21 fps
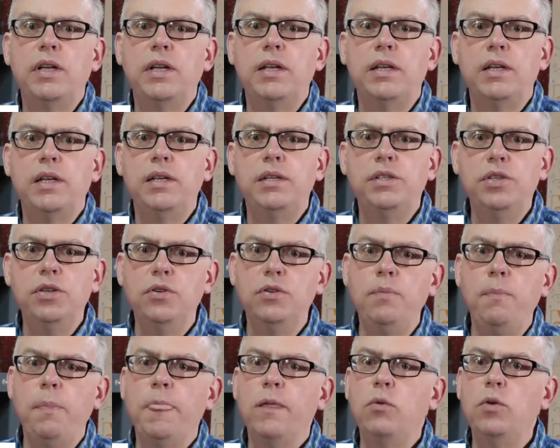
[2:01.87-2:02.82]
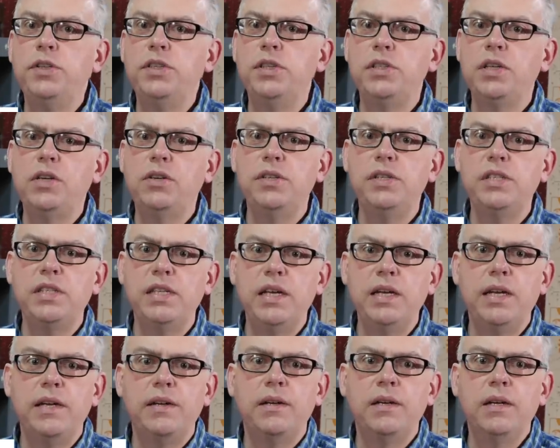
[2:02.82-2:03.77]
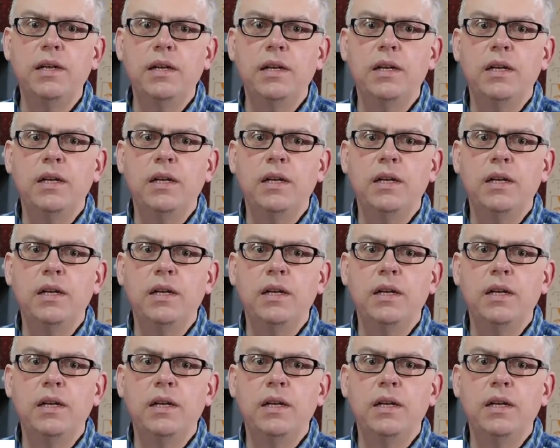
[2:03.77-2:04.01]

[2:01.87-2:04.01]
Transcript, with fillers: lately too, which is a good sign.